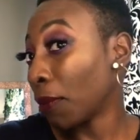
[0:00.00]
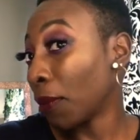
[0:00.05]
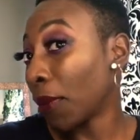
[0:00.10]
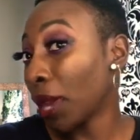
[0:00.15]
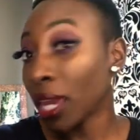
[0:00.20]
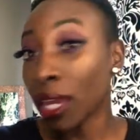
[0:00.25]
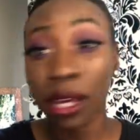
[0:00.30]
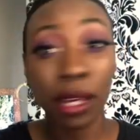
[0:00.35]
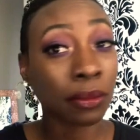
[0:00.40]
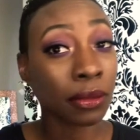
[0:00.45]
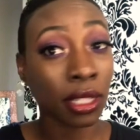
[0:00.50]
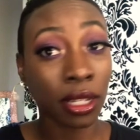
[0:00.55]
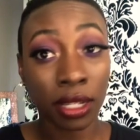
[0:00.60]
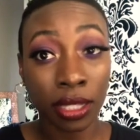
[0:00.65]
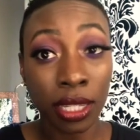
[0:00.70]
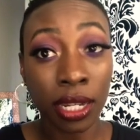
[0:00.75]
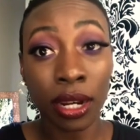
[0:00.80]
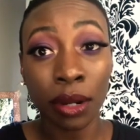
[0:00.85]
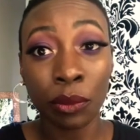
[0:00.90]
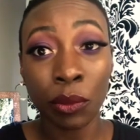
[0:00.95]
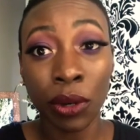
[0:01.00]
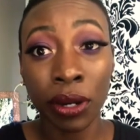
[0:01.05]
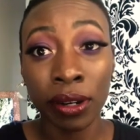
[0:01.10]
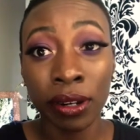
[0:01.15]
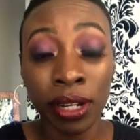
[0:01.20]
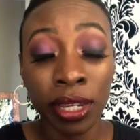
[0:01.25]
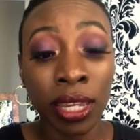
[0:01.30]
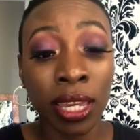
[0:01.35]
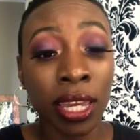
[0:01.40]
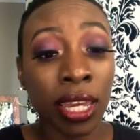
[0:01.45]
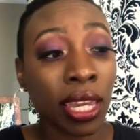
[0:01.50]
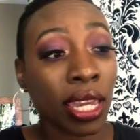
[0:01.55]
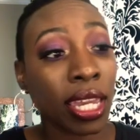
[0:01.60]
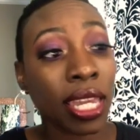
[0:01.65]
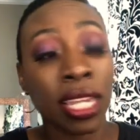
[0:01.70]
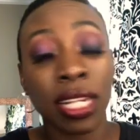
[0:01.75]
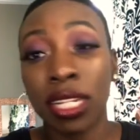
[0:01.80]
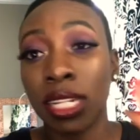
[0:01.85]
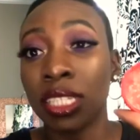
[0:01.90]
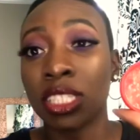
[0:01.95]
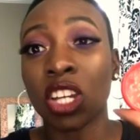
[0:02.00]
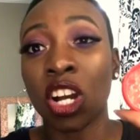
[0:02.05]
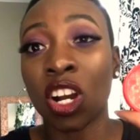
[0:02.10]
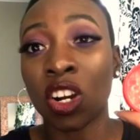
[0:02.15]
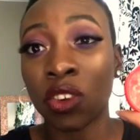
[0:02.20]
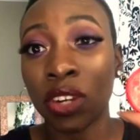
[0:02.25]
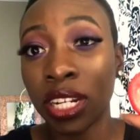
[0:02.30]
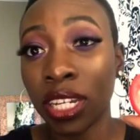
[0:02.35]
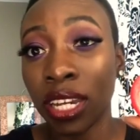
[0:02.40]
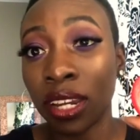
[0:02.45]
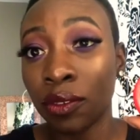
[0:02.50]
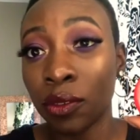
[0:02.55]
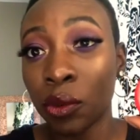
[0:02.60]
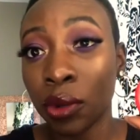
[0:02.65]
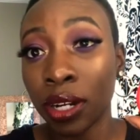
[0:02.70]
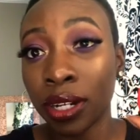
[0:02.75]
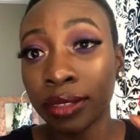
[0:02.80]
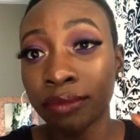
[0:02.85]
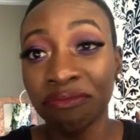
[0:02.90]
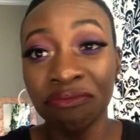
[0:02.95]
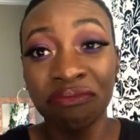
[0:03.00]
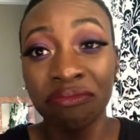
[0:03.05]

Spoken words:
makeup look that I'm wearing, and it's already everywhere.